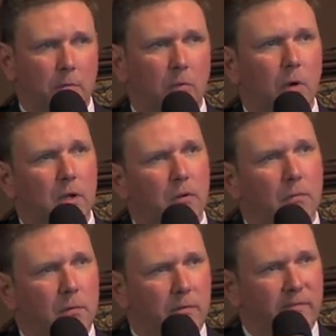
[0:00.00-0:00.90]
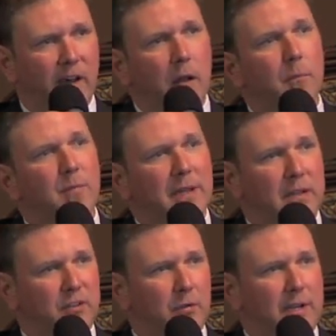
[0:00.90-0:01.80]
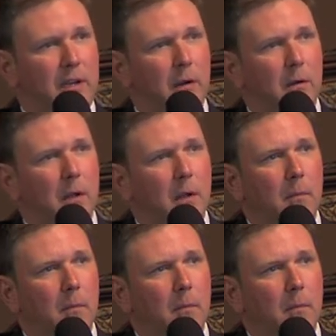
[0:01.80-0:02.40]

We want to develop the industry here,